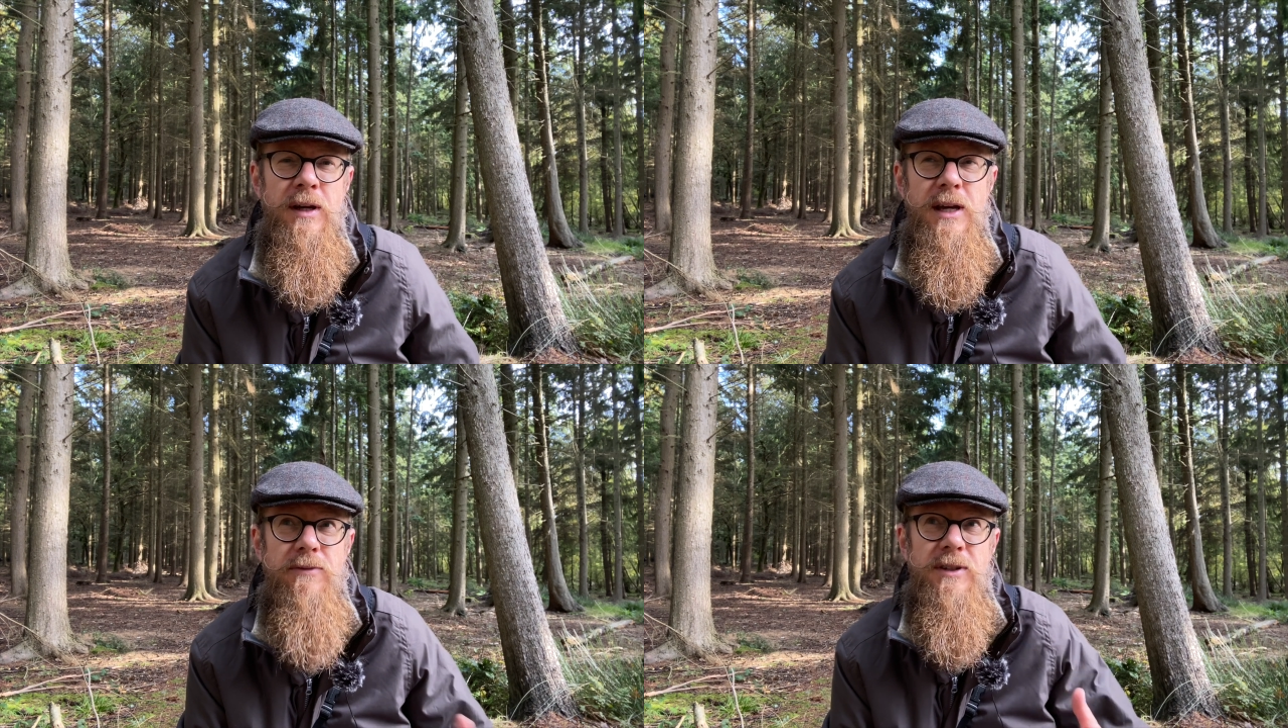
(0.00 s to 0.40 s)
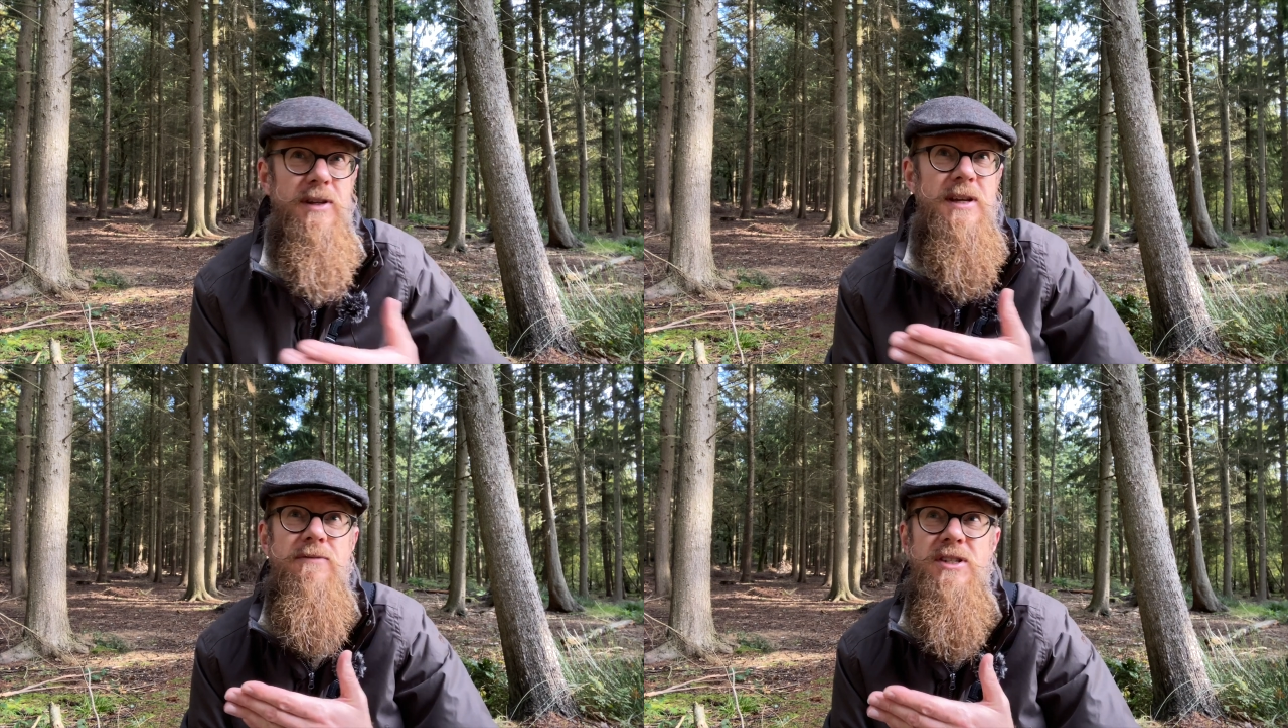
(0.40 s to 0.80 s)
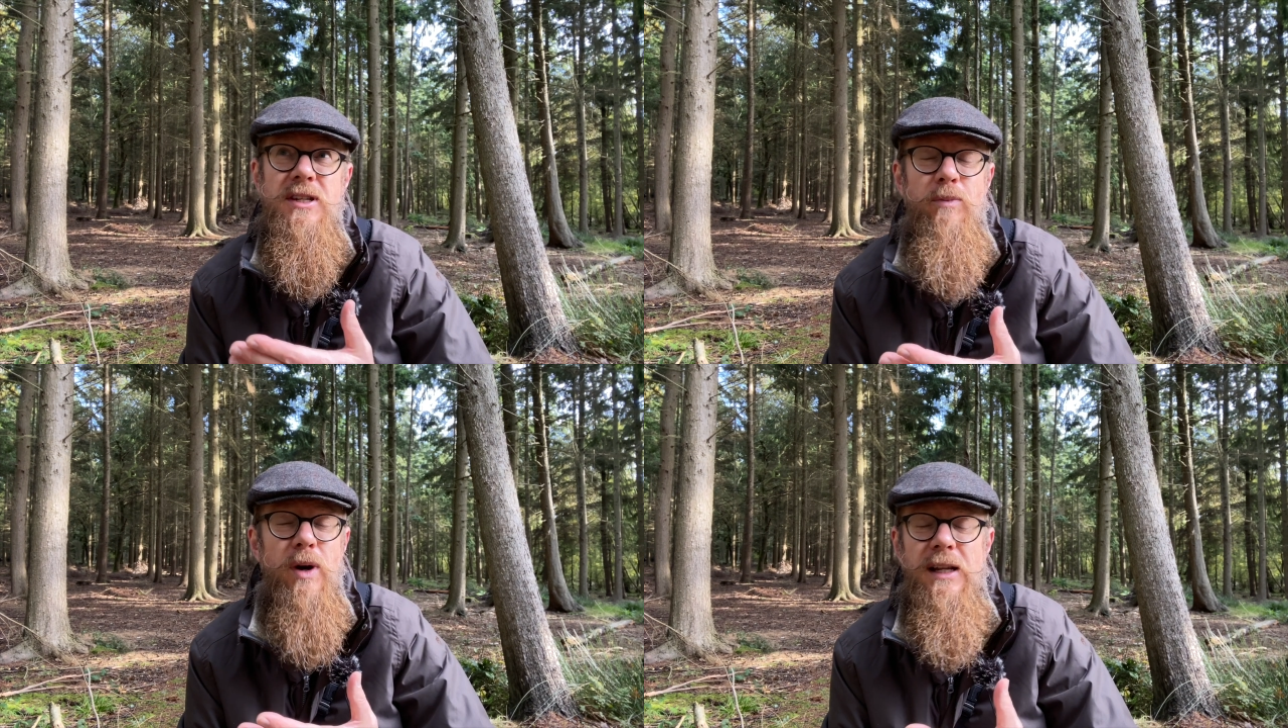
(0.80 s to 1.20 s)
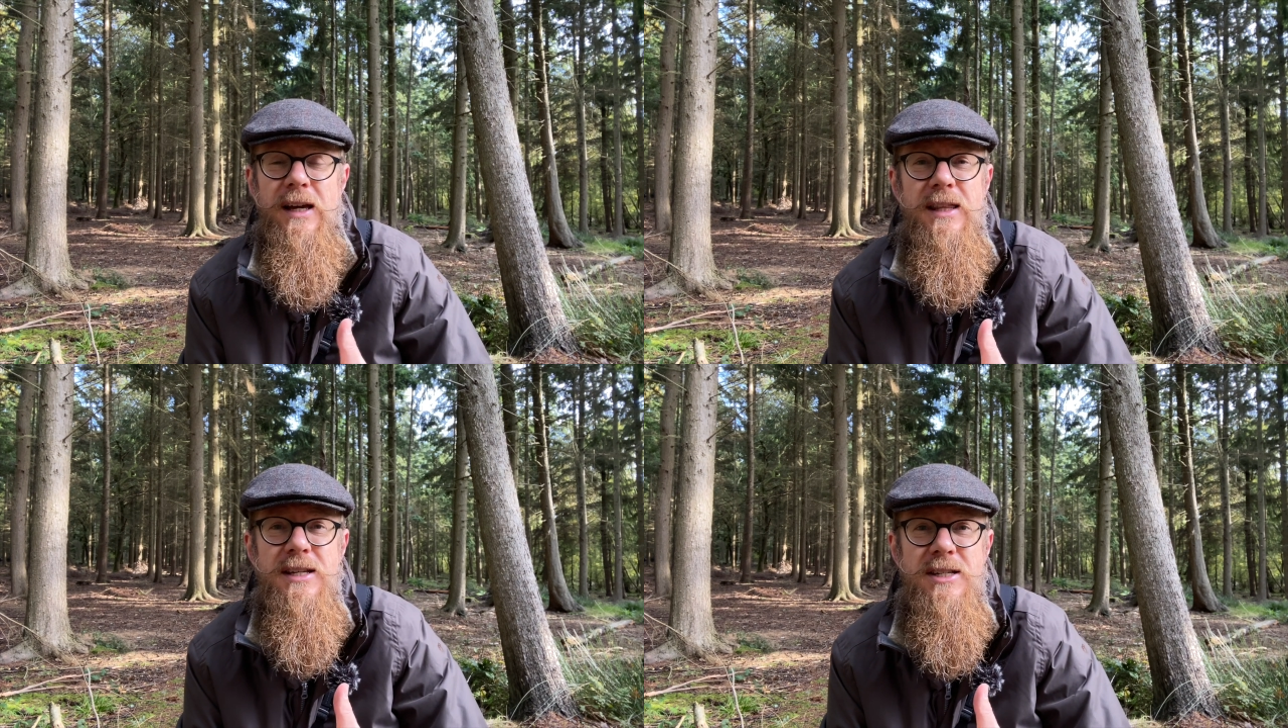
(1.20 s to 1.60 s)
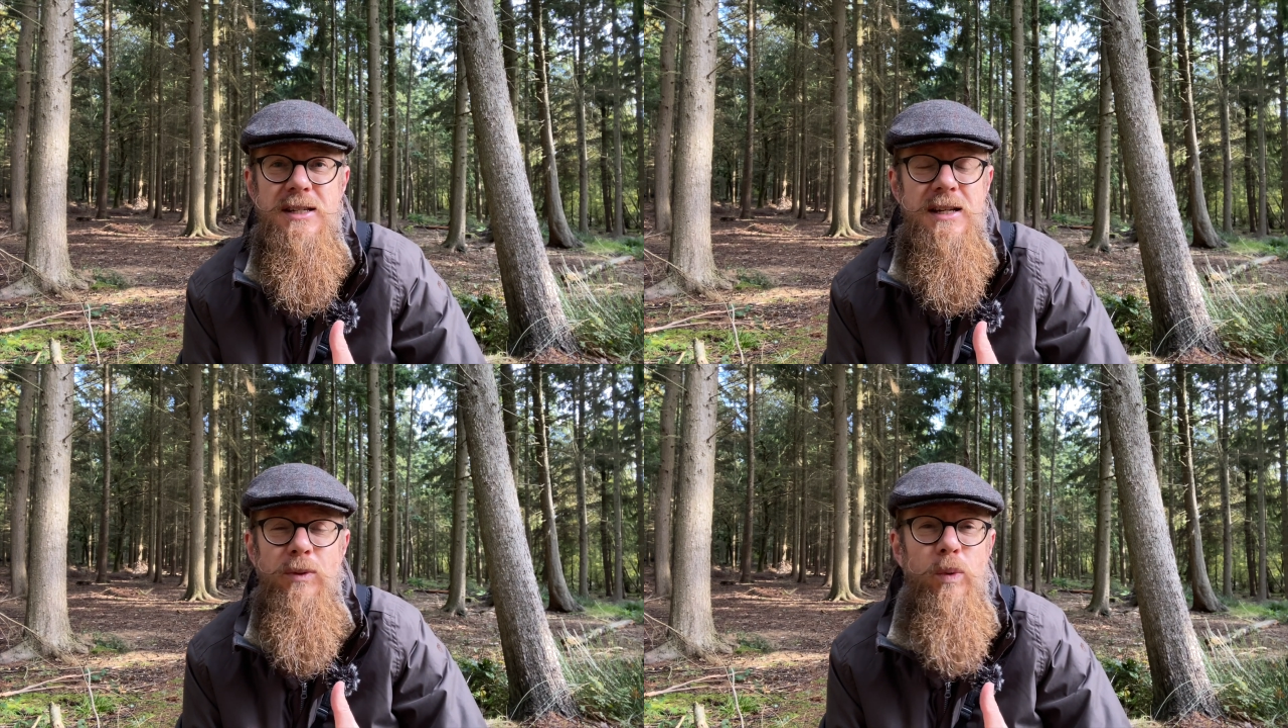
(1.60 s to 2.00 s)
Even somewhere like this
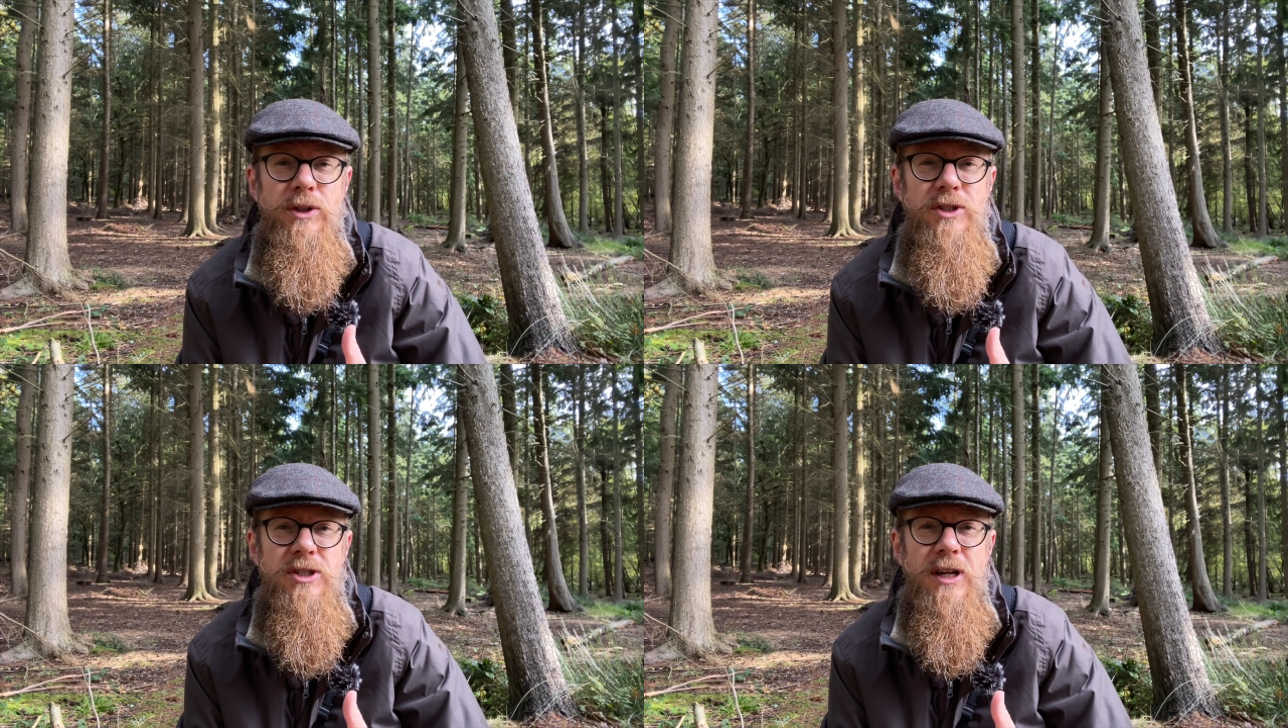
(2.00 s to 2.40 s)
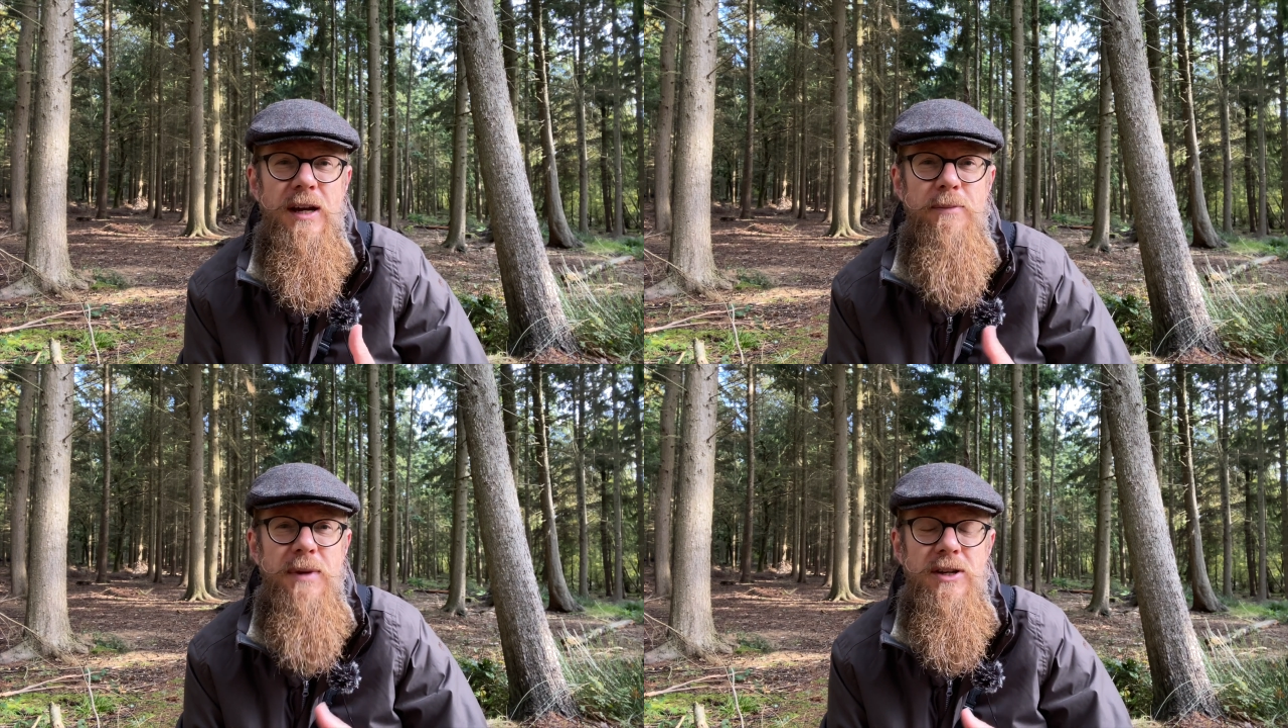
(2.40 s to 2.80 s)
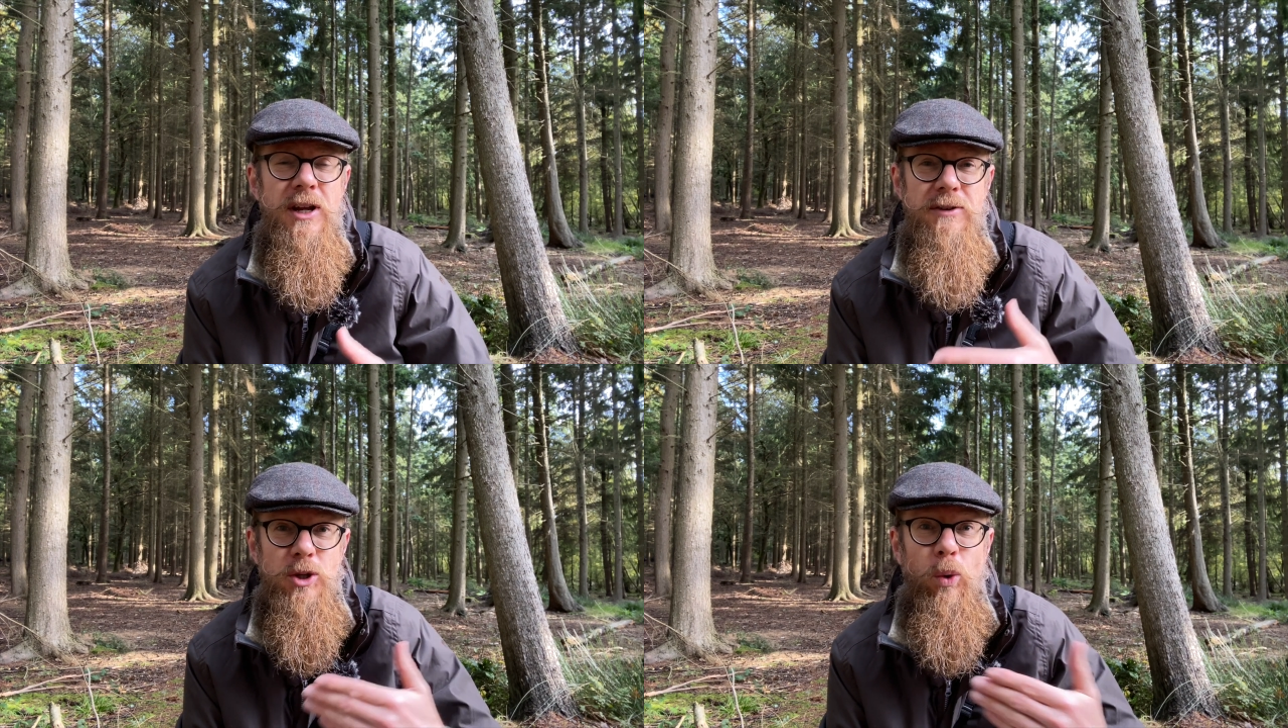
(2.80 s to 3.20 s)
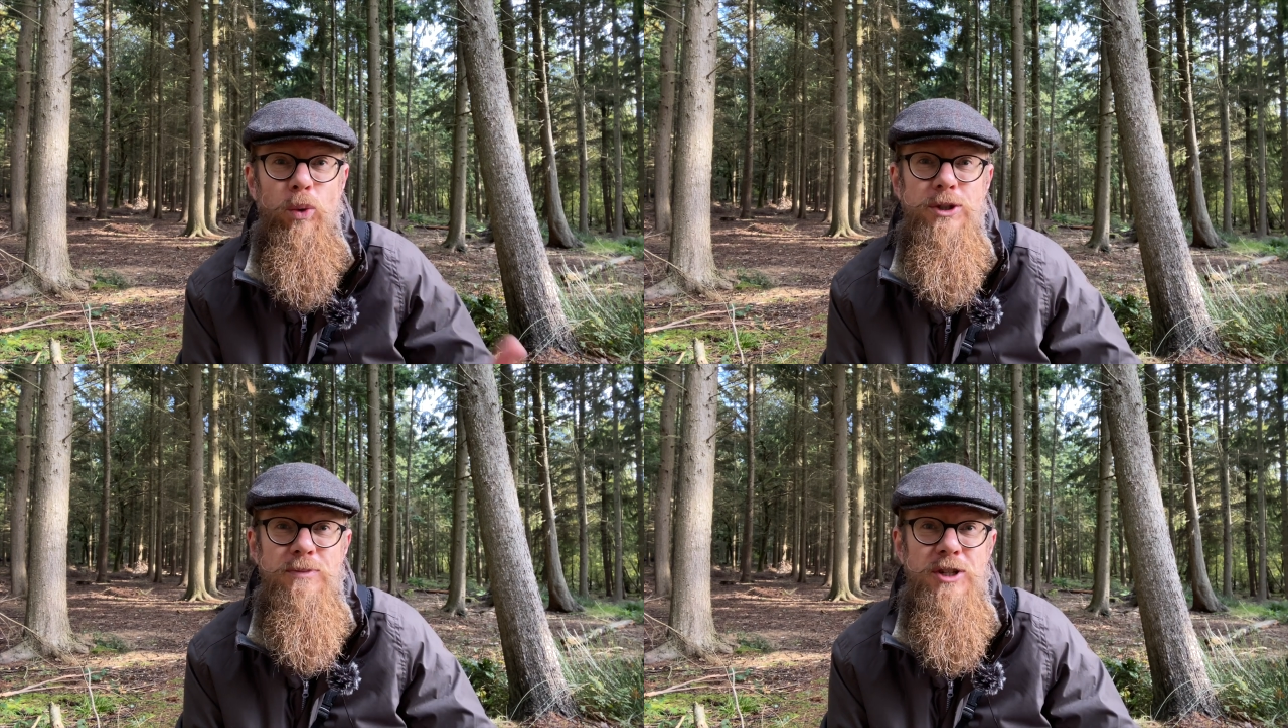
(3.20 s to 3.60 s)
in the woods, it's autumn